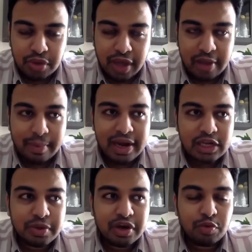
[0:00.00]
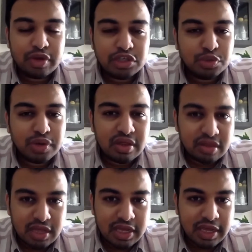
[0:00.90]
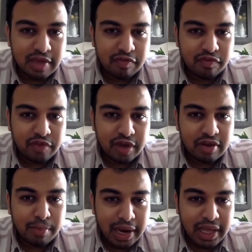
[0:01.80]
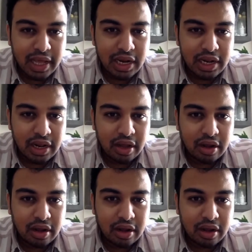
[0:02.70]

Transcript: Anger management, we usually see if it's medical